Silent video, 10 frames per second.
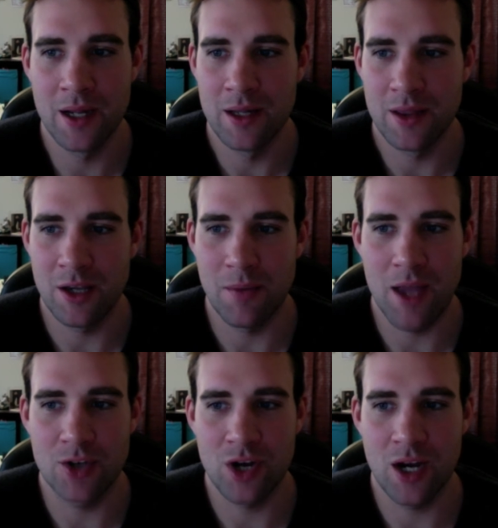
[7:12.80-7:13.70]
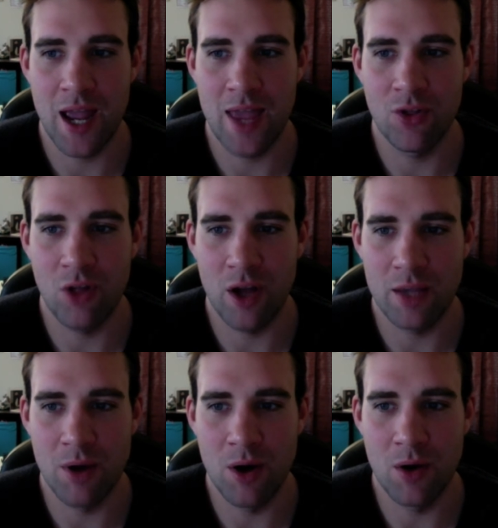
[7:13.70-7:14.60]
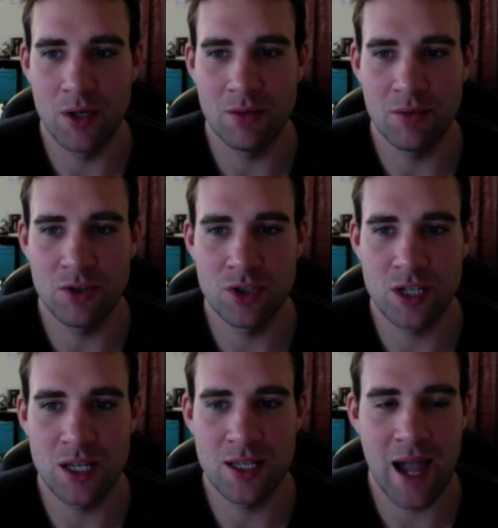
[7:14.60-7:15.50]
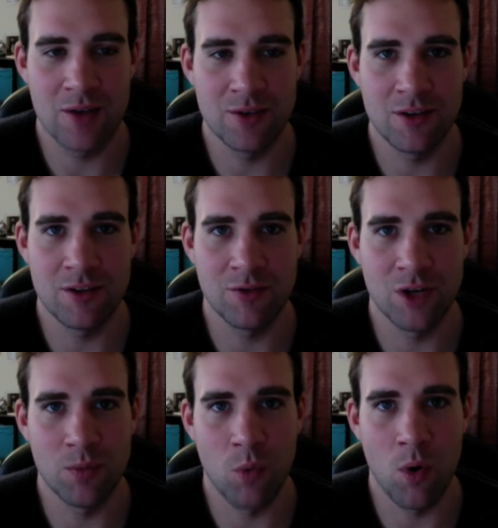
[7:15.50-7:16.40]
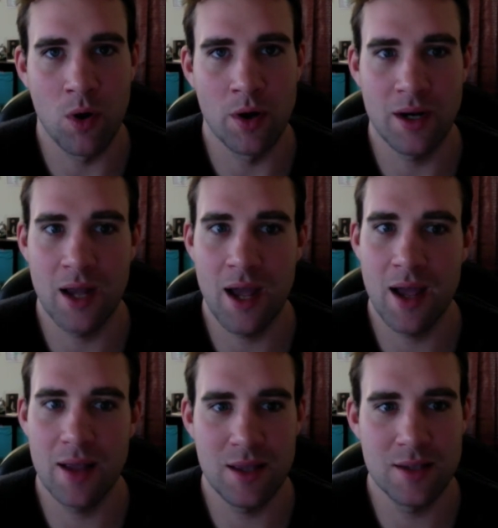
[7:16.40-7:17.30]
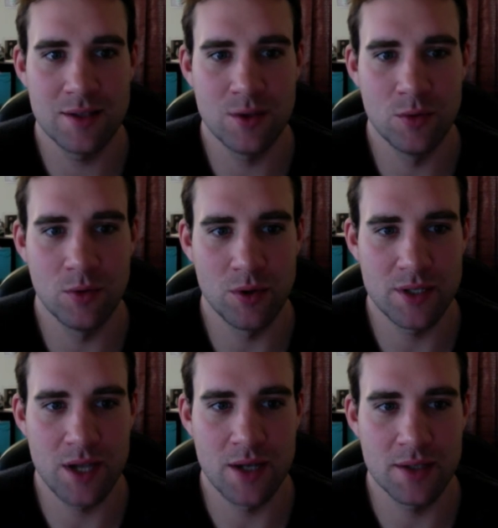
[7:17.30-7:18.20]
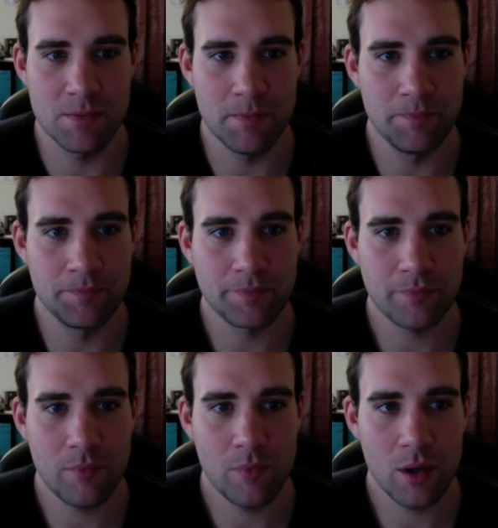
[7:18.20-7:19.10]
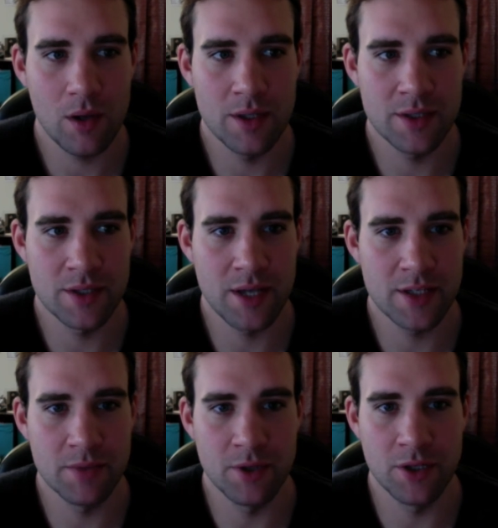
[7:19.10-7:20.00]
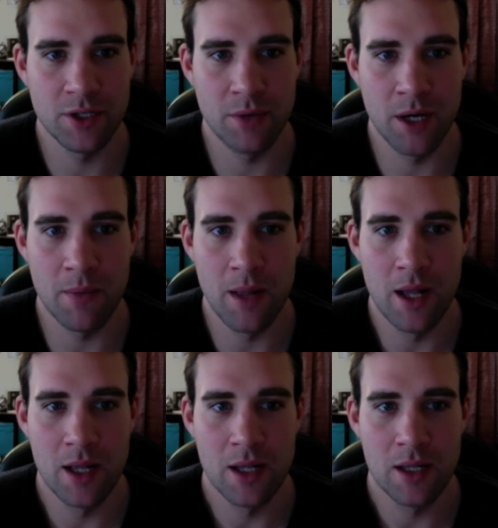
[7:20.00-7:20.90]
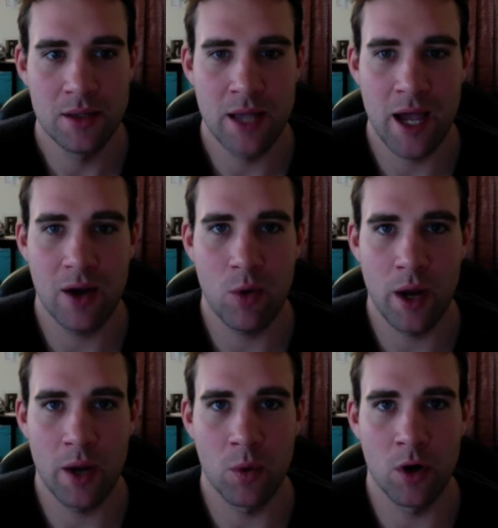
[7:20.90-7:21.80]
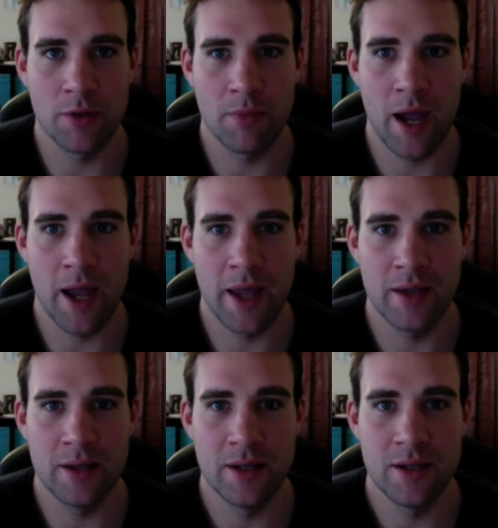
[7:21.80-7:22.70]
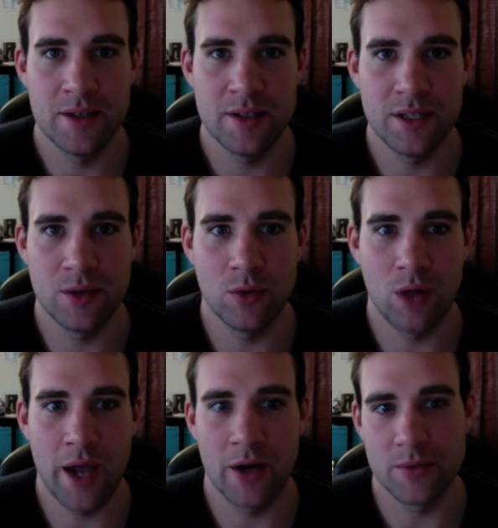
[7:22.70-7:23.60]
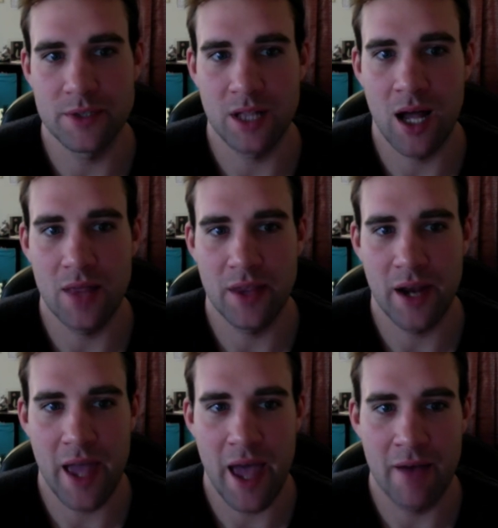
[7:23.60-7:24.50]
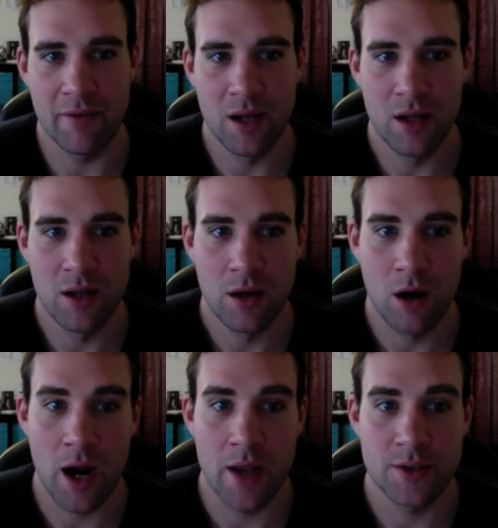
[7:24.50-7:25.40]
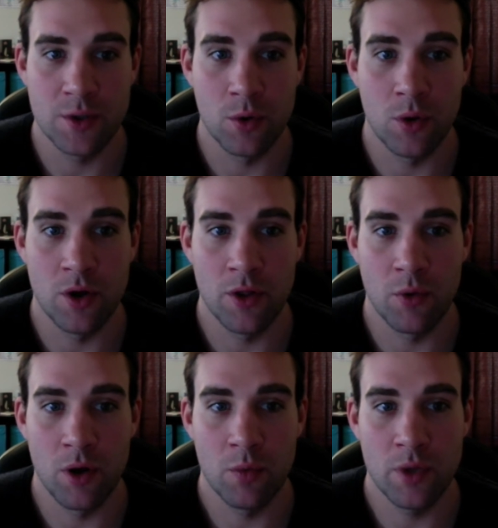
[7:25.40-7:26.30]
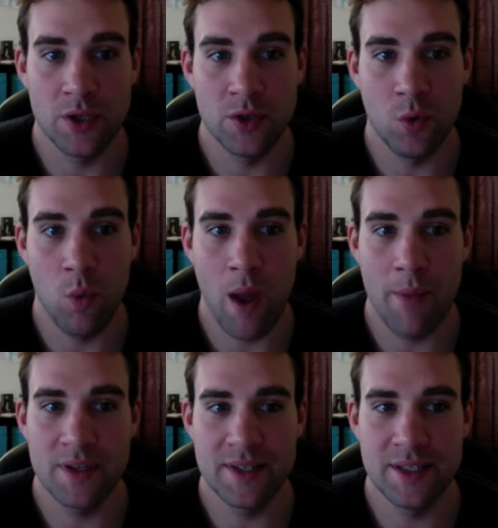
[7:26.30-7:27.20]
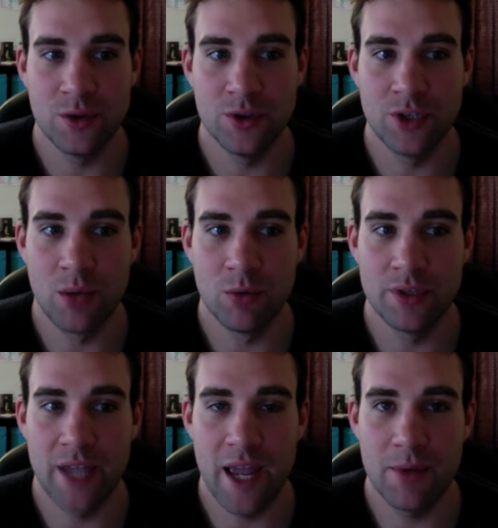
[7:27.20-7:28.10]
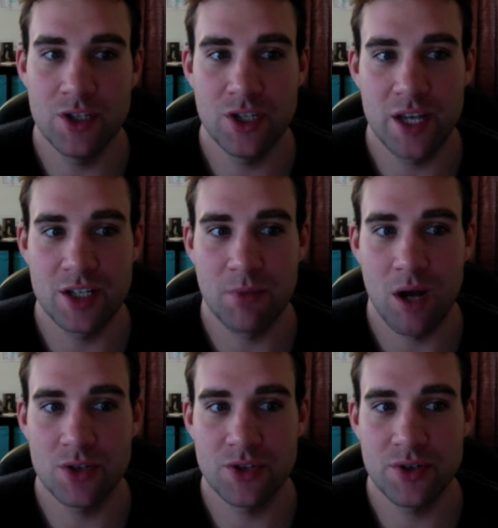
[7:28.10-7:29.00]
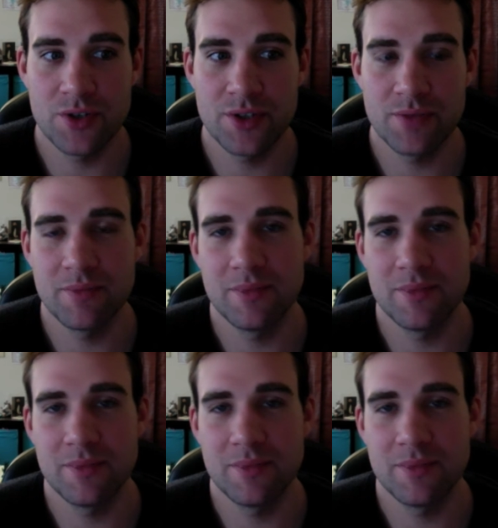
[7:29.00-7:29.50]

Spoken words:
the command trait and the Lucky Bone to just get down to the 3-up ward. It's doable. It's nice. It's a nice ability, but not quite worth my single item slot that I have. All right, so another one, we can do weapons deal double damage against monsters.